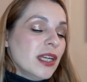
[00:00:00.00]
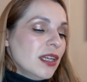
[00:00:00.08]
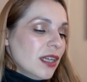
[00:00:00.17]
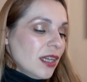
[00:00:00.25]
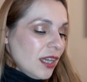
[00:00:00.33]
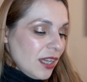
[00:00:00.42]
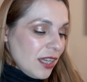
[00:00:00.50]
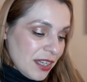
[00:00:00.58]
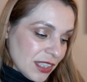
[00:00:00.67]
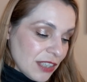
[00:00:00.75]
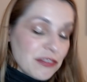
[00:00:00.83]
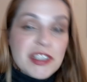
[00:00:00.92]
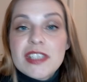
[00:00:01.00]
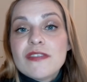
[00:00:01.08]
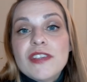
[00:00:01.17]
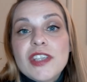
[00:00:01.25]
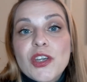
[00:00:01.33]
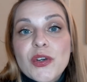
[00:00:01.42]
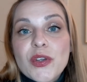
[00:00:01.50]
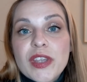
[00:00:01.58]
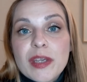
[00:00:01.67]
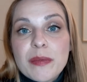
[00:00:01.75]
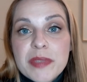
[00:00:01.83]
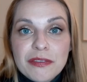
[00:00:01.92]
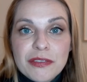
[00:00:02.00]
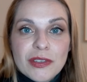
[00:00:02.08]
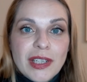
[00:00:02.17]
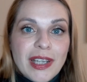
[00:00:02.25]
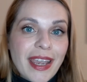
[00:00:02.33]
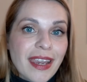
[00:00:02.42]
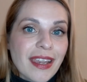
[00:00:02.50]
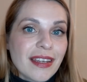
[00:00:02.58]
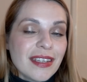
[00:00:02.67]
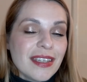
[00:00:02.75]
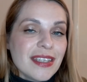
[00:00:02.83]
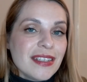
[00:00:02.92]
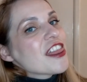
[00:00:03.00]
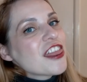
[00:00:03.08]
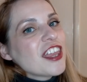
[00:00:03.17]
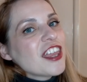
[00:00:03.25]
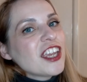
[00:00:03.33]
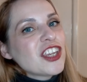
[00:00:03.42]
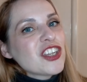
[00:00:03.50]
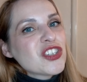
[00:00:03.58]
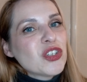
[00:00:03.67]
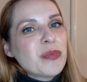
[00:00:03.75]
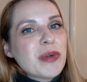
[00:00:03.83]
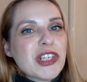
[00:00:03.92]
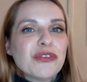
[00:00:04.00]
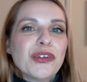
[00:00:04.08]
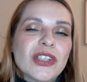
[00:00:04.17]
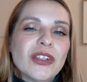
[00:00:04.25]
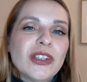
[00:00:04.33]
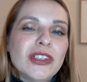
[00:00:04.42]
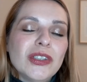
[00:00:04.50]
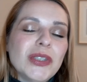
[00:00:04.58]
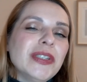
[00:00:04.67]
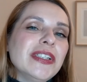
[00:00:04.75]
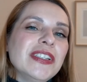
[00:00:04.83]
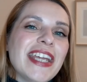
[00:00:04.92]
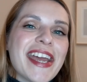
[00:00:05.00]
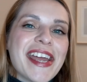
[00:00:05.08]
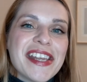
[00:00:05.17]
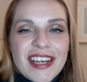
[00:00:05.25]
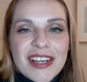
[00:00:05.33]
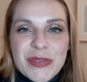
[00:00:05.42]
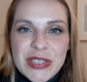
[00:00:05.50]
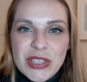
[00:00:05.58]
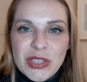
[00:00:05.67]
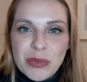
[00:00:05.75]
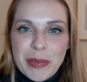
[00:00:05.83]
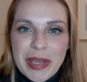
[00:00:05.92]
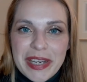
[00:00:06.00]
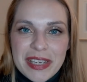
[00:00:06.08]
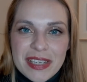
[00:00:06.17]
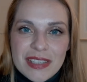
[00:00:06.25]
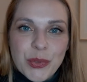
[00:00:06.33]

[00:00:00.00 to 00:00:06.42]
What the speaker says: and give this video a thumbs up if you liked it. Thank you so much for watching all the way to the end, and I'll see you in my next video.